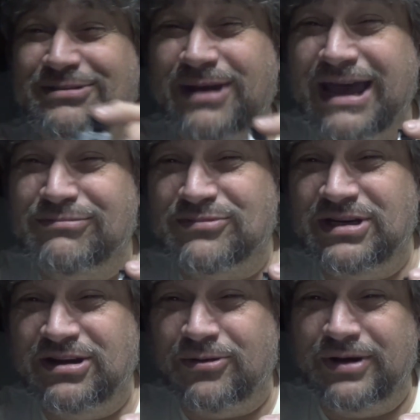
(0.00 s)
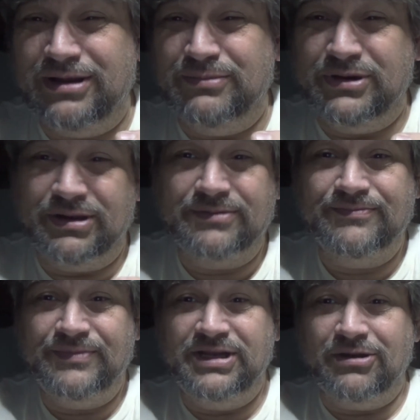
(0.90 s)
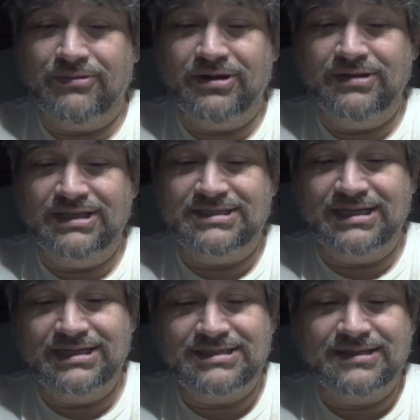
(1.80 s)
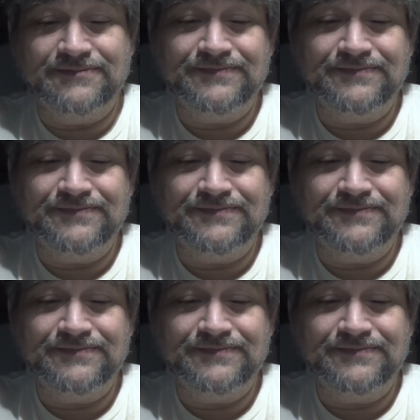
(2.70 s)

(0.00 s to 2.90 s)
what happens when you don't read the book. You don't know these things.